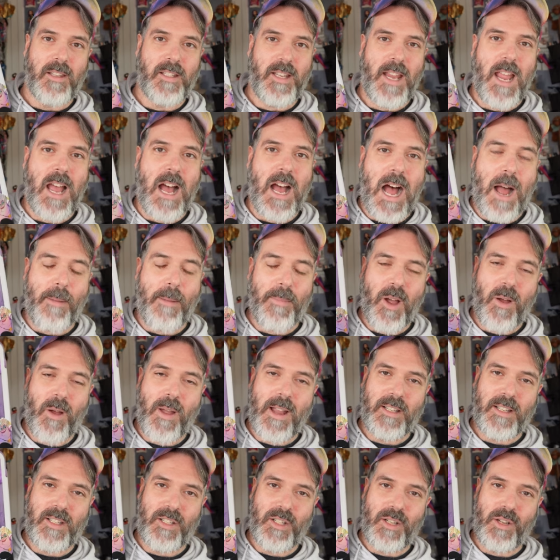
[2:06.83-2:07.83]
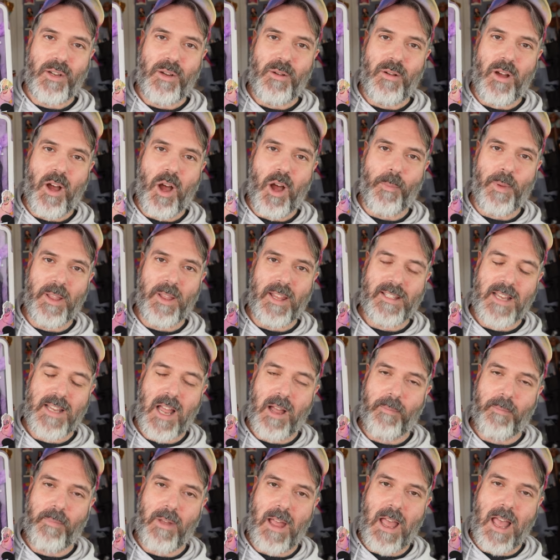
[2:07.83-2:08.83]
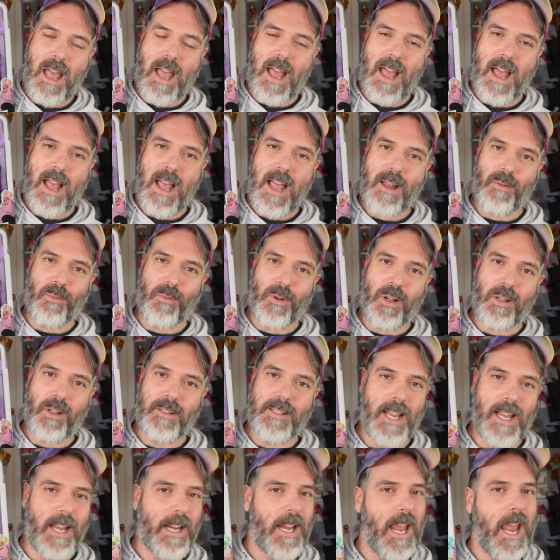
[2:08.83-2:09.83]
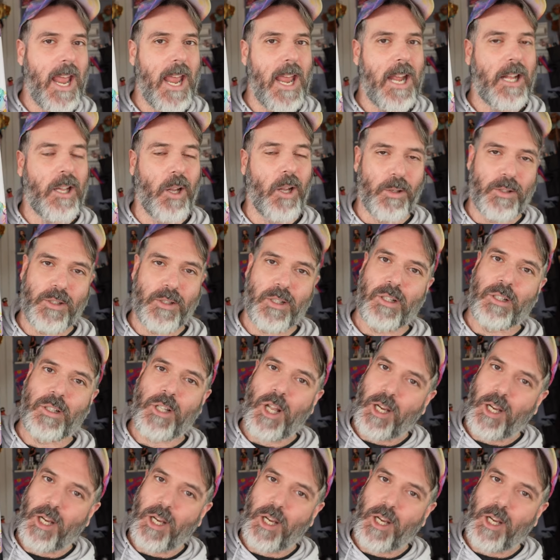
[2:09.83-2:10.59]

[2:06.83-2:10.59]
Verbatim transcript: So yeah, I'm going to open this up and we'll take a closer